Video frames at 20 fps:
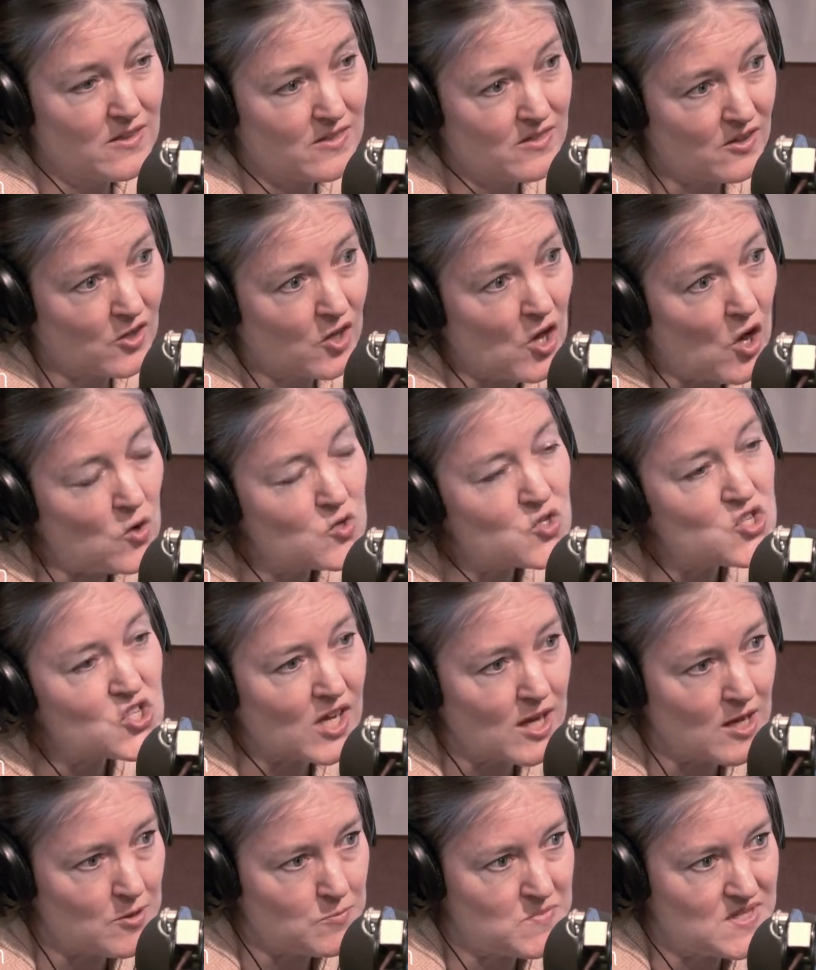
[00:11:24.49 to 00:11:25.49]
The coach
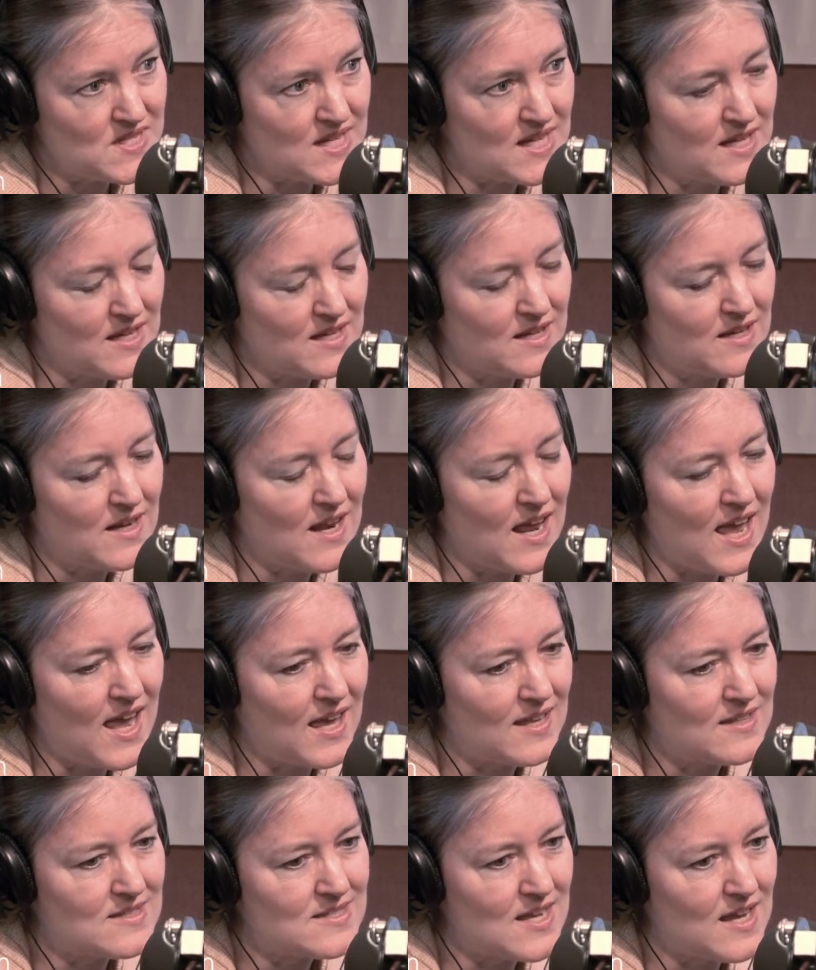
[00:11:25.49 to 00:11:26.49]
comes in
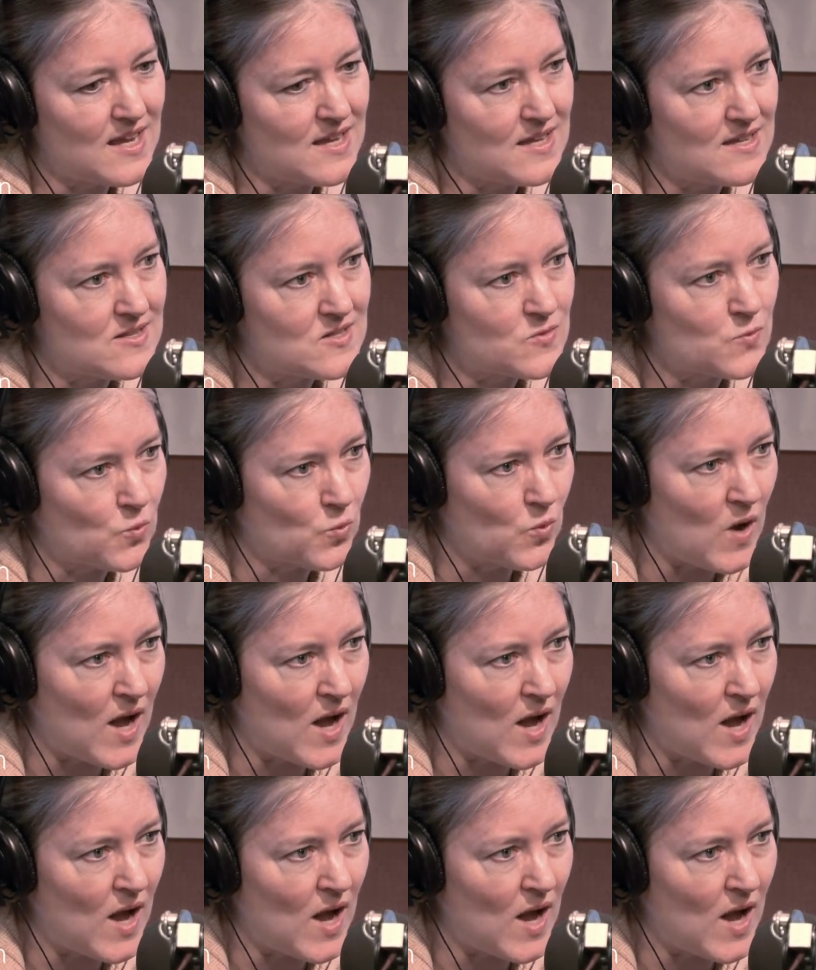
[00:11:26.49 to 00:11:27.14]
and says,